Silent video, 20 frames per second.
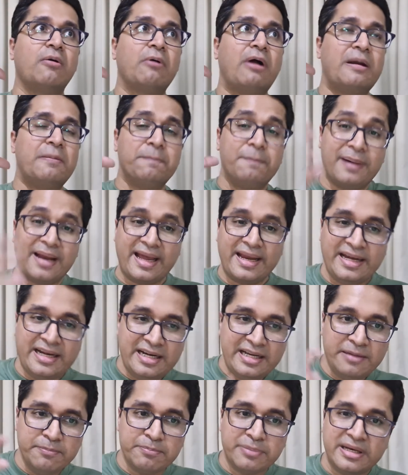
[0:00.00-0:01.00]
and
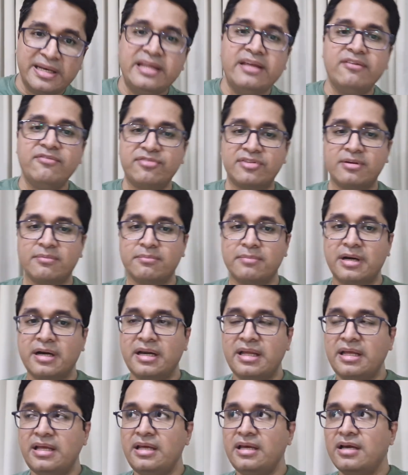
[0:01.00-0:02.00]
blindly believe
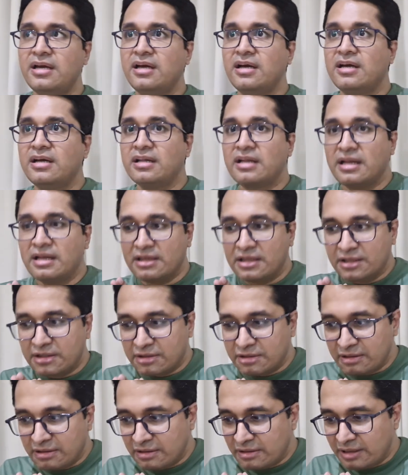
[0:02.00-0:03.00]
somebody
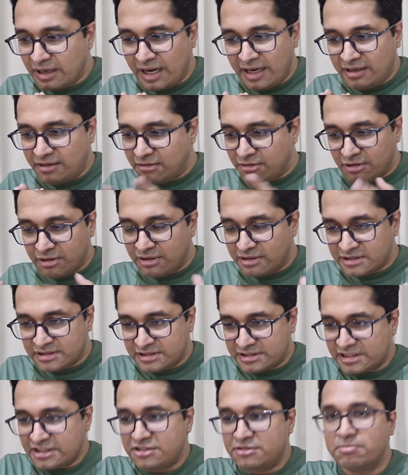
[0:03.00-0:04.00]
and
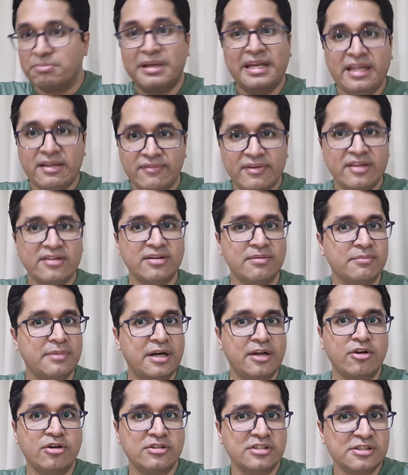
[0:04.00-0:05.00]
just believing
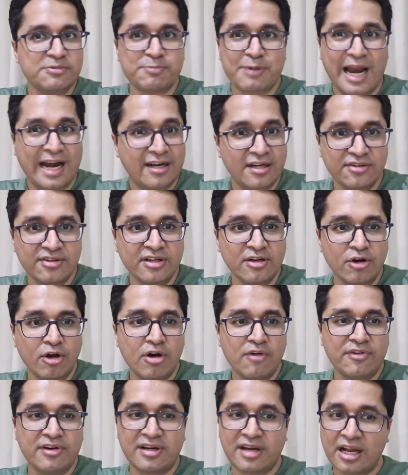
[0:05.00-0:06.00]
somebody or just practicing law
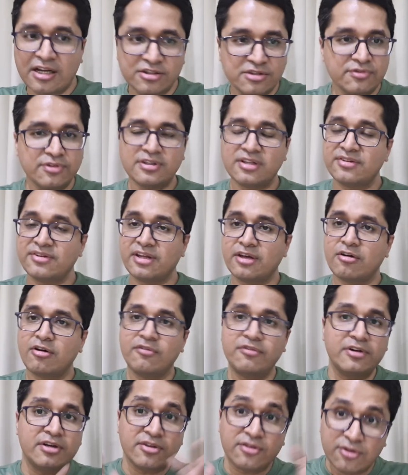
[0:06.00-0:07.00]
of attraction for the sake
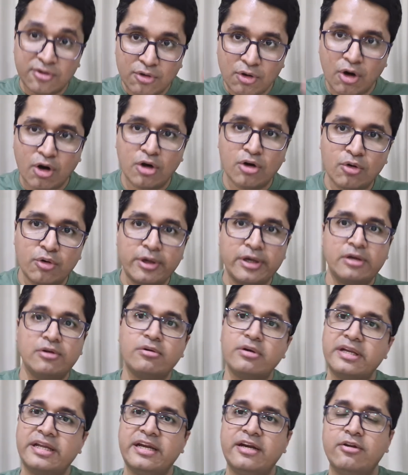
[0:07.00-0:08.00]
of it is not going to
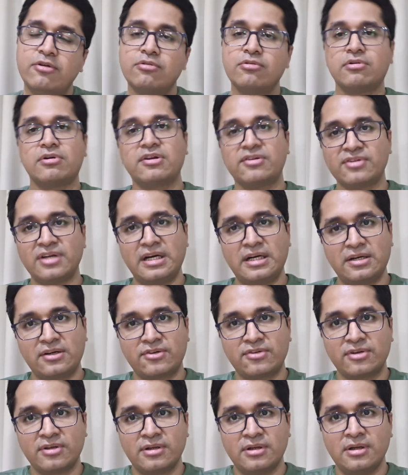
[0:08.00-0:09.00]
lead you to
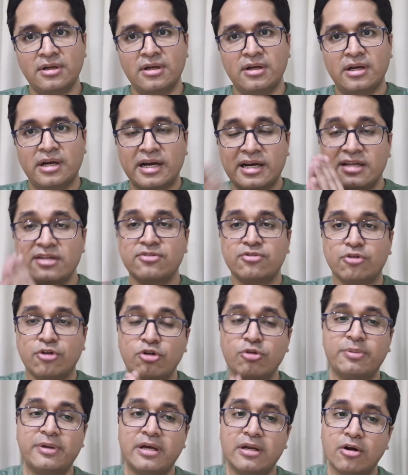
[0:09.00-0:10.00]
results it is going
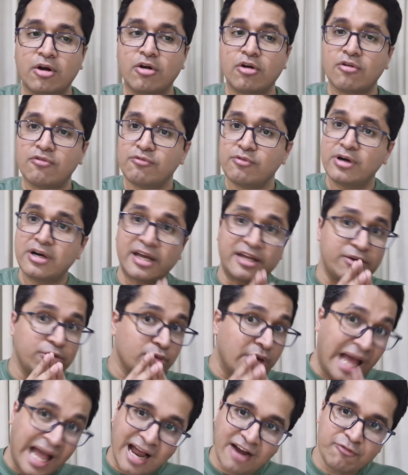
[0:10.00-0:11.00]
to be a lot of work and
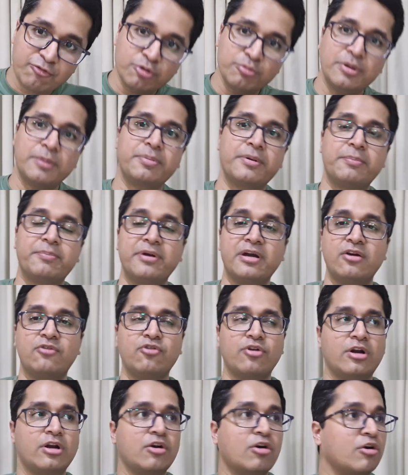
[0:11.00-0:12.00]
you have to be prepared
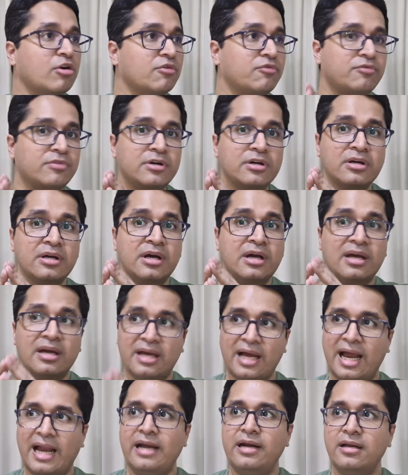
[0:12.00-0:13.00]
for a lot of work
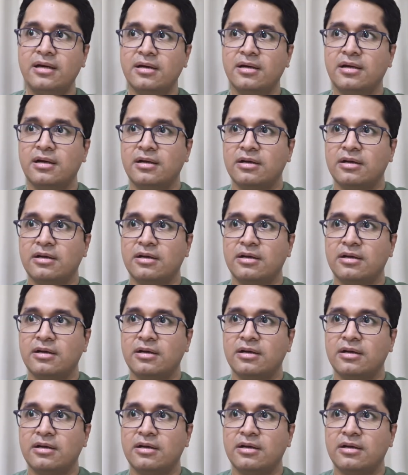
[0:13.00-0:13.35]
and